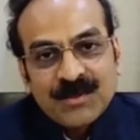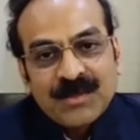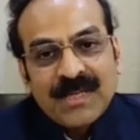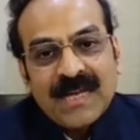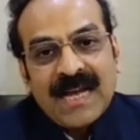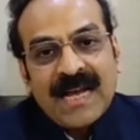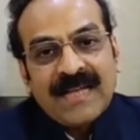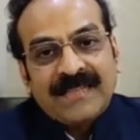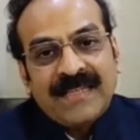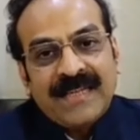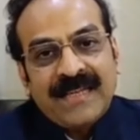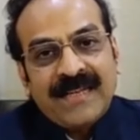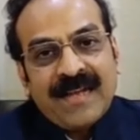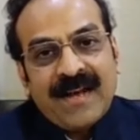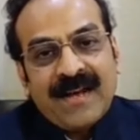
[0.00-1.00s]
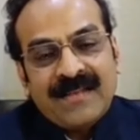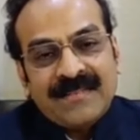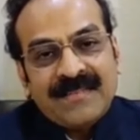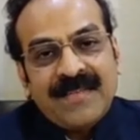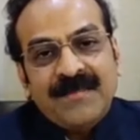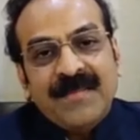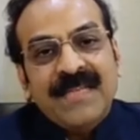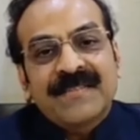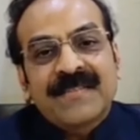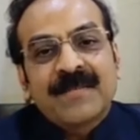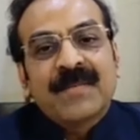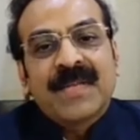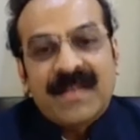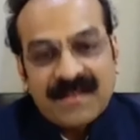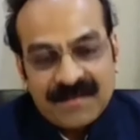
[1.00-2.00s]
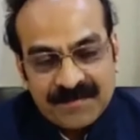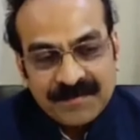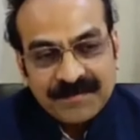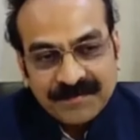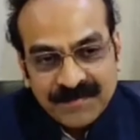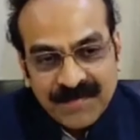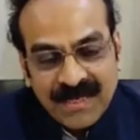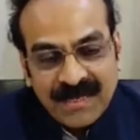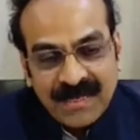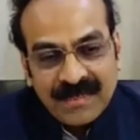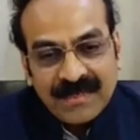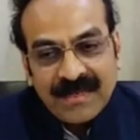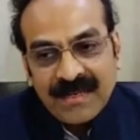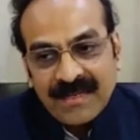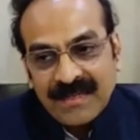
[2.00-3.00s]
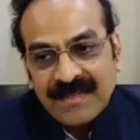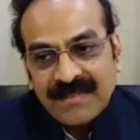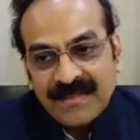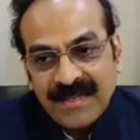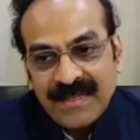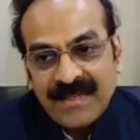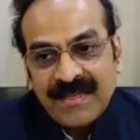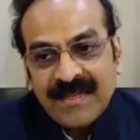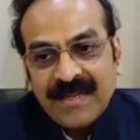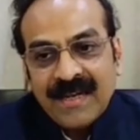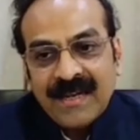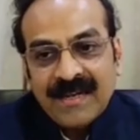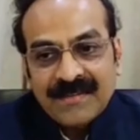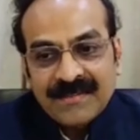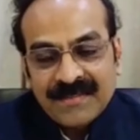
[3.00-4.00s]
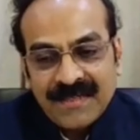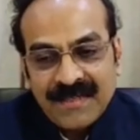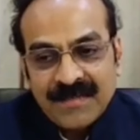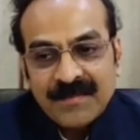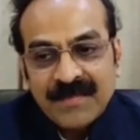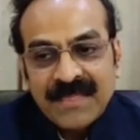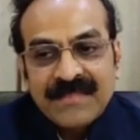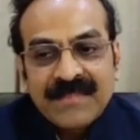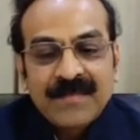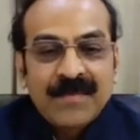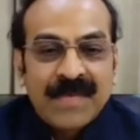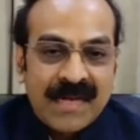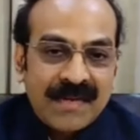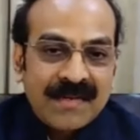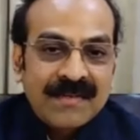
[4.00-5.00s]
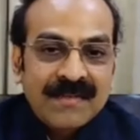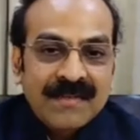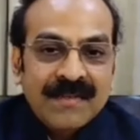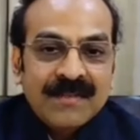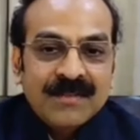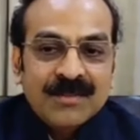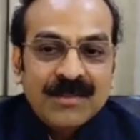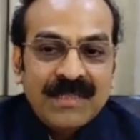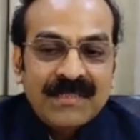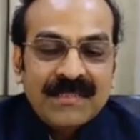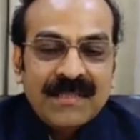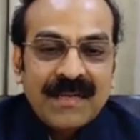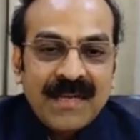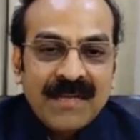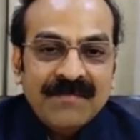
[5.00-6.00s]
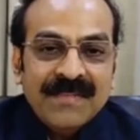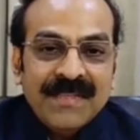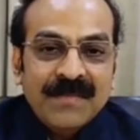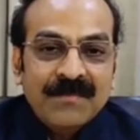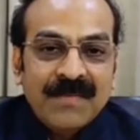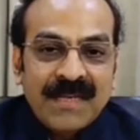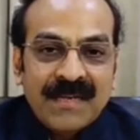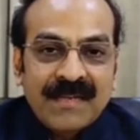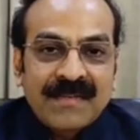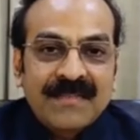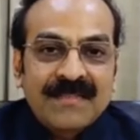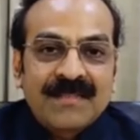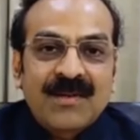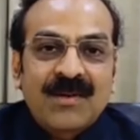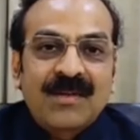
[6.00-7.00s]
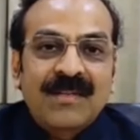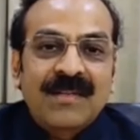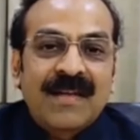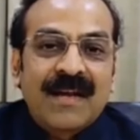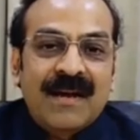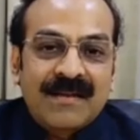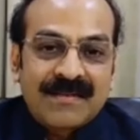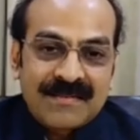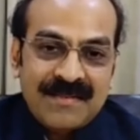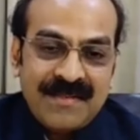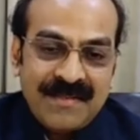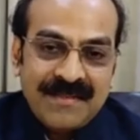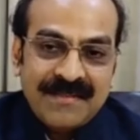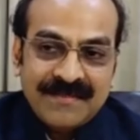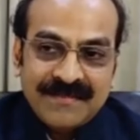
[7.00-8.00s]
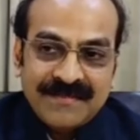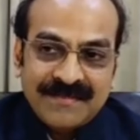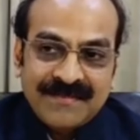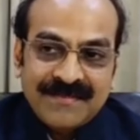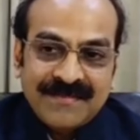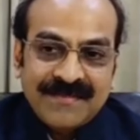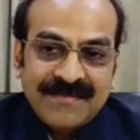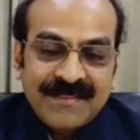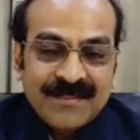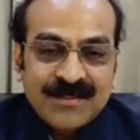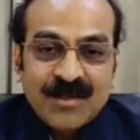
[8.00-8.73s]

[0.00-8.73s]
uh, there RC means a mirror. In, in Hindi, okay. RC means a mirror. So it's a ring with a mirror is called a RC. It's not an